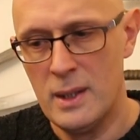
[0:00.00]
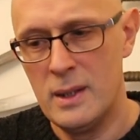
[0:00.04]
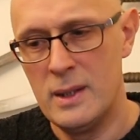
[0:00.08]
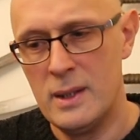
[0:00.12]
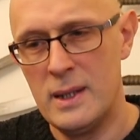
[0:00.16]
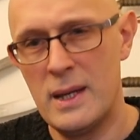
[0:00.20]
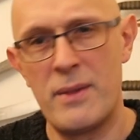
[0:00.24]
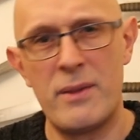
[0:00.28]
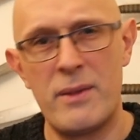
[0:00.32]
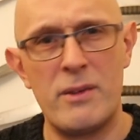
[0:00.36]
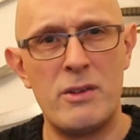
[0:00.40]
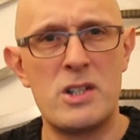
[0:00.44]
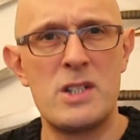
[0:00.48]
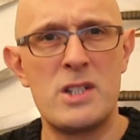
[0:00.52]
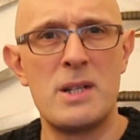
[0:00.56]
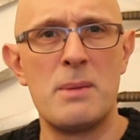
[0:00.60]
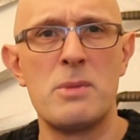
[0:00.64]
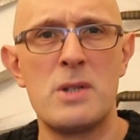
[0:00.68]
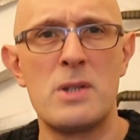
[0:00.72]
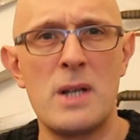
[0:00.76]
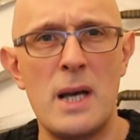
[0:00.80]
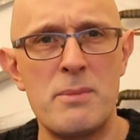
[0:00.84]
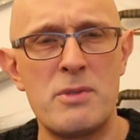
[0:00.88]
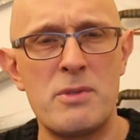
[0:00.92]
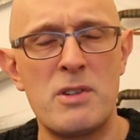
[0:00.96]
Now, there are some
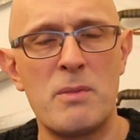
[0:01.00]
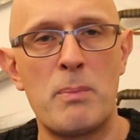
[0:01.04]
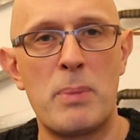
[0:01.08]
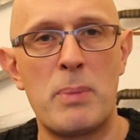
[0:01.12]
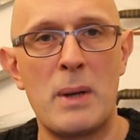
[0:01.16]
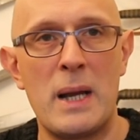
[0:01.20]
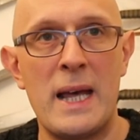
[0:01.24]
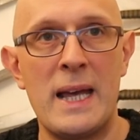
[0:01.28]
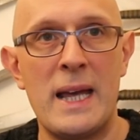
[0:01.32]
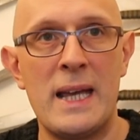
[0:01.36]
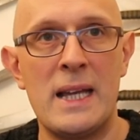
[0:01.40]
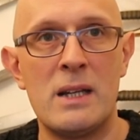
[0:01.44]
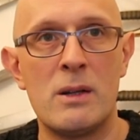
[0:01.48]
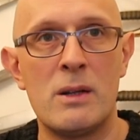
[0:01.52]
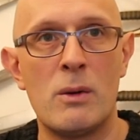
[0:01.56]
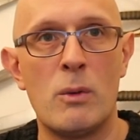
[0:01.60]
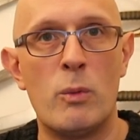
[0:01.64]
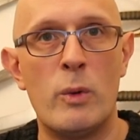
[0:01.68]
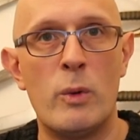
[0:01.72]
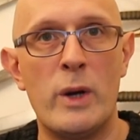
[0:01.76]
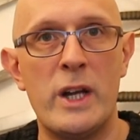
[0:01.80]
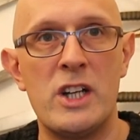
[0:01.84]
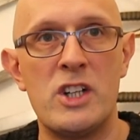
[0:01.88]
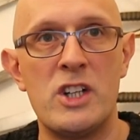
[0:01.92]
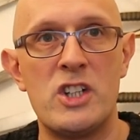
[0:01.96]
types of blade
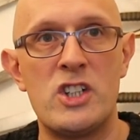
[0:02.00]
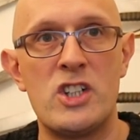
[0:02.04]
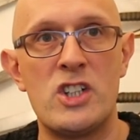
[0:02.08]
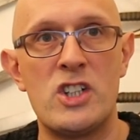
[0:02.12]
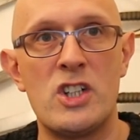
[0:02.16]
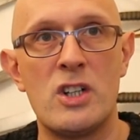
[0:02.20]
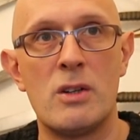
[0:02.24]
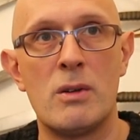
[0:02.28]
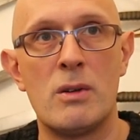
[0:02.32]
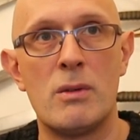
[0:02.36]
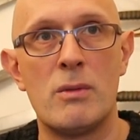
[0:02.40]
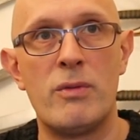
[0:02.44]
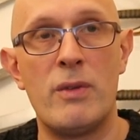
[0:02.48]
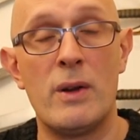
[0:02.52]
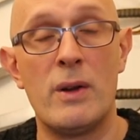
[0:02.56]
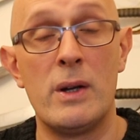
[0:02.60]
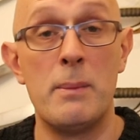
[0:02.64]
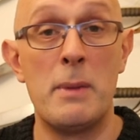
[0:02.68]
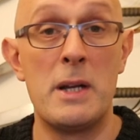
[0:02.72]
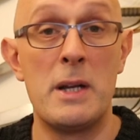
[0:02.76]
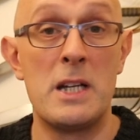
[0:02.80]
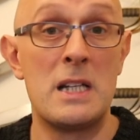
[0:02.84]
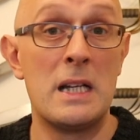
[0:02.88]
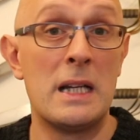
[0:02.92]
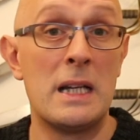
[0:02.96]
which
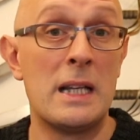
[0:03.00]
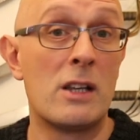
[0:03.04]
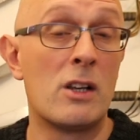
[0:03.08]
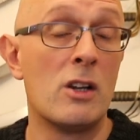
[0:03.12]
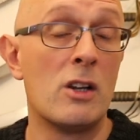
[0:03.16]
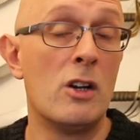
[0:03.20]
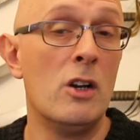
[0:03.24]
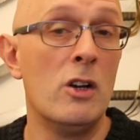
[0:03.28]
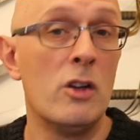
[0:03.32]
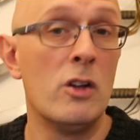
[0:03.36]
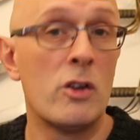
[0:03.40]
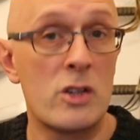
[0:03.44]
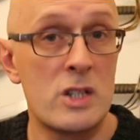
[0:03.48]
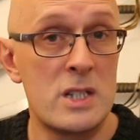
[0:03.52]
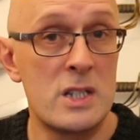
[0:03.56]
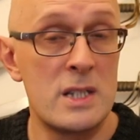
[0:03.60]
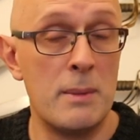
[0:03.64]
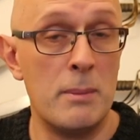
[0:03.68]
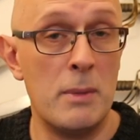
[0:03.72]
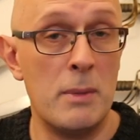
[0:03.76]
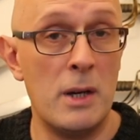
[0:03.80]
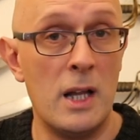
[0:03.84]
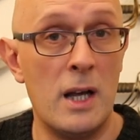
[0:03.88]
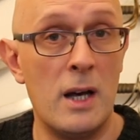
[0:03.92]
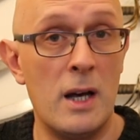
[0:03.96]
fundamentally can look
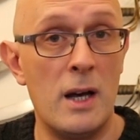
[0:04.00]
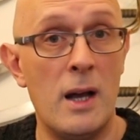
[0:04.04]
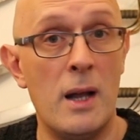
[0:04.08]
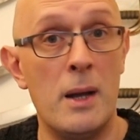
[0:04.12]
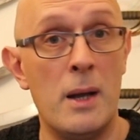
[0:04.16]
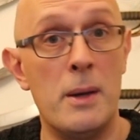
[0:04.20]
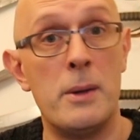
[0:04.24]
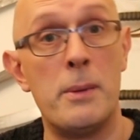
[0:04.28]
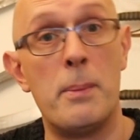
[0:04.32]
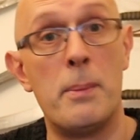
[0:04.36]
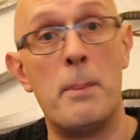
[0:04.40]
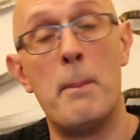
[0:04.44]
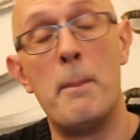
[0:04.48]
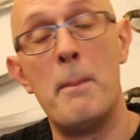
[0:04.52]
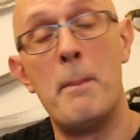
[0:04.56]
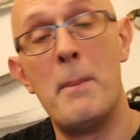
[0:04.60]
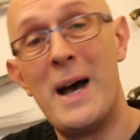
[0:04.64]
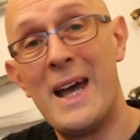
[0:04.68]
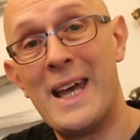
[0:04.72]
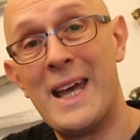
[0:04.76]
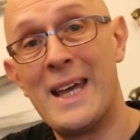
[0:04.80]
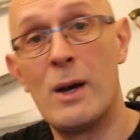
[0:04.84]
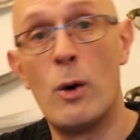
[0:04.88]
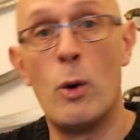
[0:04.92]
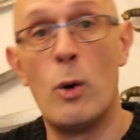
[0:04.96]
similar and
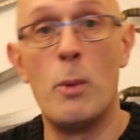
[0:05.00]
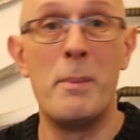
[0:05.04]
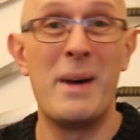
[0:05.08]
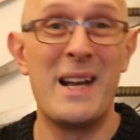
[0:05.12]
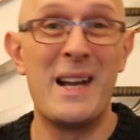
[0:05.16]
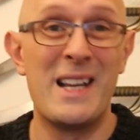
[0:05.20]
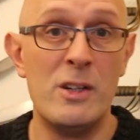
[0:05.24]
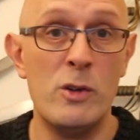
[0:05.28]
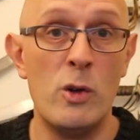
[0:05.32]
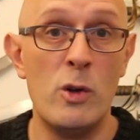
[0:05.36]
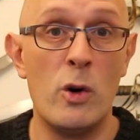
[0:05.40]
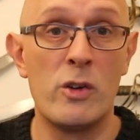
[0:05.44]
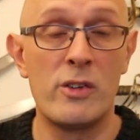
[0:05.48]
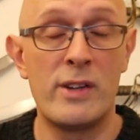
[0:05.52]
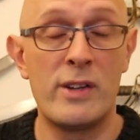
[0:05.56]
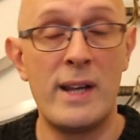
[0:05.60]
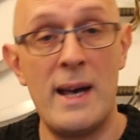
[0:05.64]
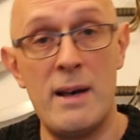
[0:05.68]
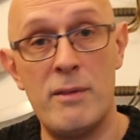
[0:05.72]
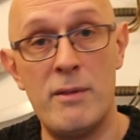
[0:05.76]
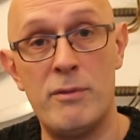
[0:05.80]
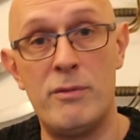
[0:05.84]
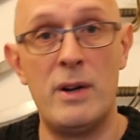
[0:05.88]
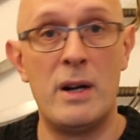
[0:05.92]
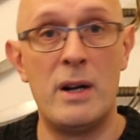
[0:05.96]
may or may not
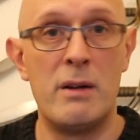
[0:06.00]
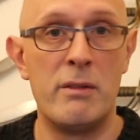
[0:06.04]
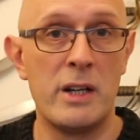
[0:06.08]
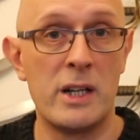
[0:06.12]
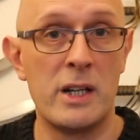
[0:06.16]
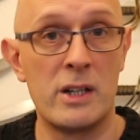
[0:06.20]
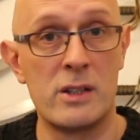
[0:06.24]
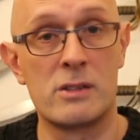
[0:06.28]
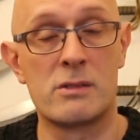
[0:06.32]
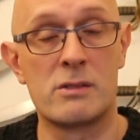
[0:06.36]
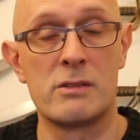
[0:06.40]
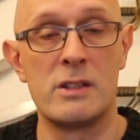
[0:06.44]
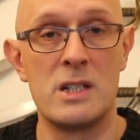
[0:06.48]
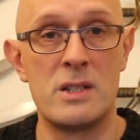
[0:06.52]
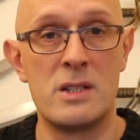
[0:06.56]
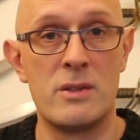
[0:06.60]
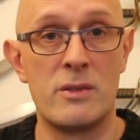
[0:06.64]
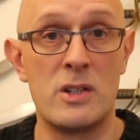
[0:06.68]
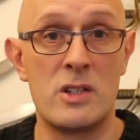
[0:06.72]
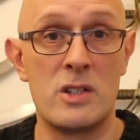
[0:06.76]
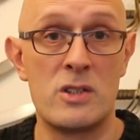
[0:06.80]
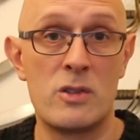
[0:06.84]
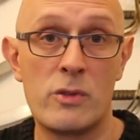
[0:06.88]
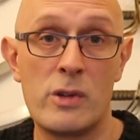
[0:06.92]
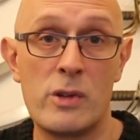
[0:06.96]
have varying degrees of
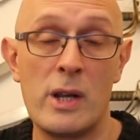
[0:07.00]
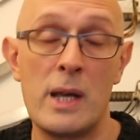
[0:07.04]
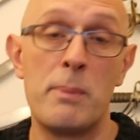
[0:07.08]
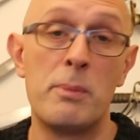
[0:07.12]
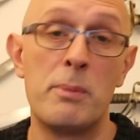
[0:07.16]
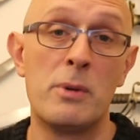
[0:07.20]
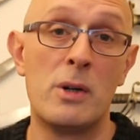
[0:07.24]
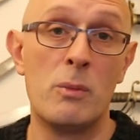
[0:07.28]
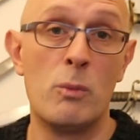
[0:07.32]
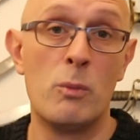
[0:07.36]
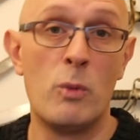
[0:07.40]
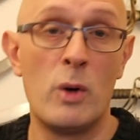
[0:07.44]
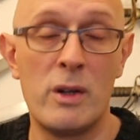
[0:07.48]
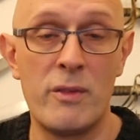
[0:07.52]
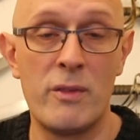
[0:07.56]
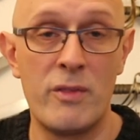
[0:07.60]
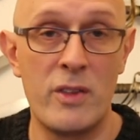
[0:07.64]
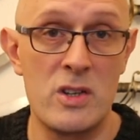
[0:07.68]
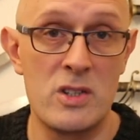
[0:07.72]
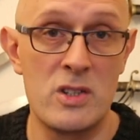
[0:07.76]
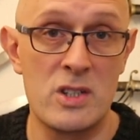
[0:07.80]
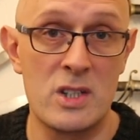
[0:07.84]
distal taper, and one of those